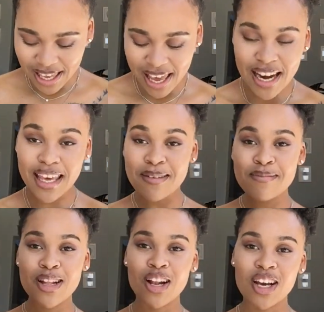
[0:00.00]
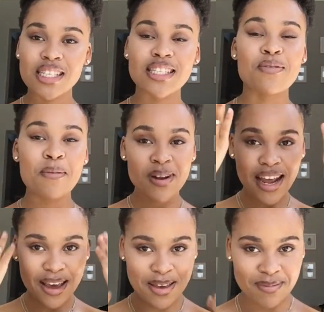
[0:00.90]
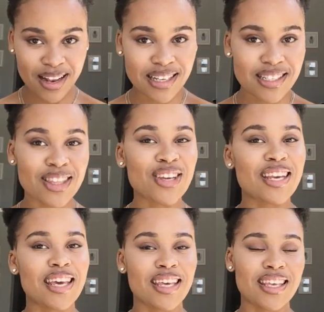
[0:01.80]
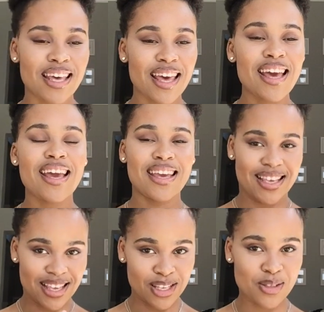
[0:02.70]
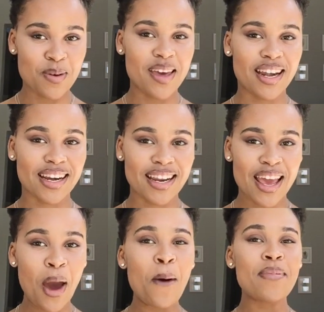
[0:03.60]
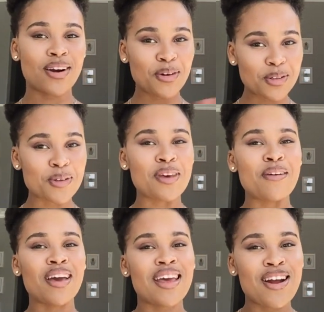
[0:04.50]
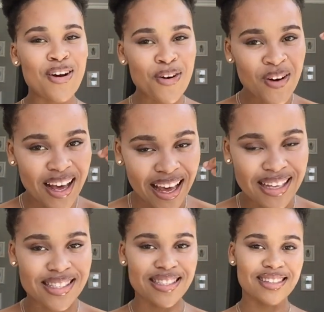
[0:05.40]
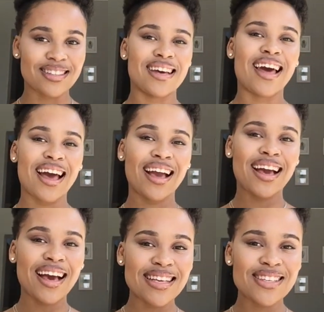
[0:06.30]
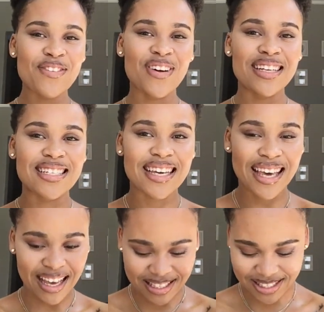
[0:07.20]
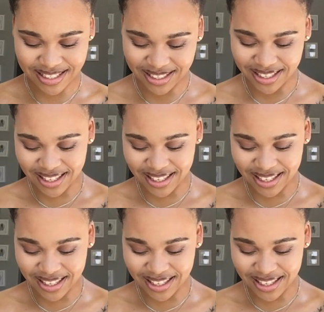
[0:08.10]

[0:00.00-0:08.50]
and I can be classy. But I am classy today. Kitwer. Mara also kengwanyana ako kasi. Kasi fandi kasi.